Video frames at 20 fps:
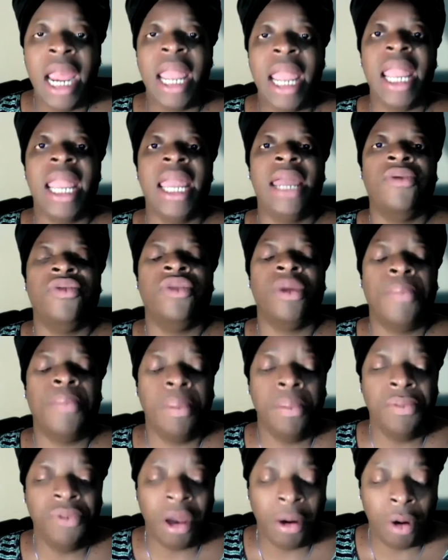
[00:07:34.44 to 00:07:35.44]
And the,
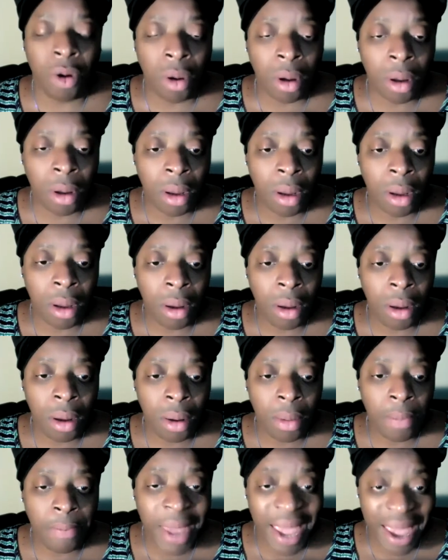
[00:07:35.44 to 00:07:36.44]
the
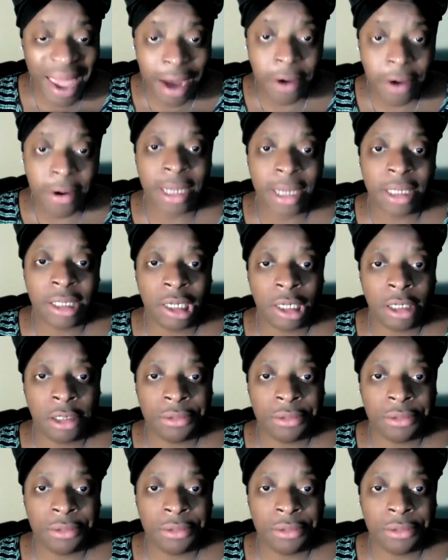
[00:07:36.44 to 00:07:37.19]
parent